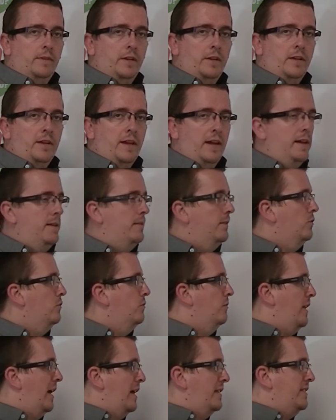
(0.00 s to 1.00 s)
Okay,
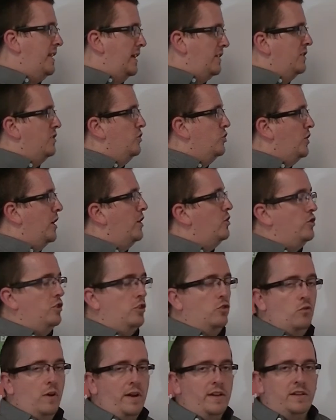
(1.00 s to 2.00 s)
that doesn't change the
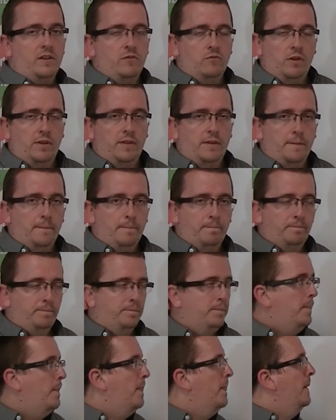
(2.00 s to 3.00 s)
gradient rather.
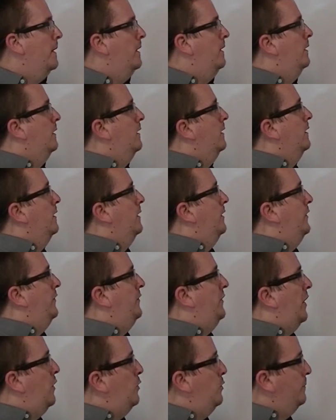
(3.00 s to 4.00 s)

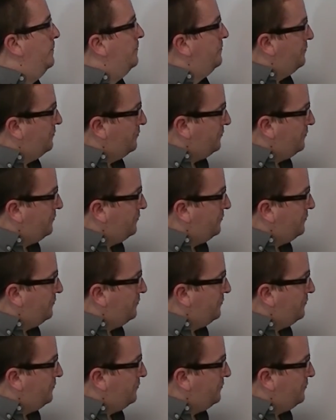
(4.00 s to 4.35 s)
So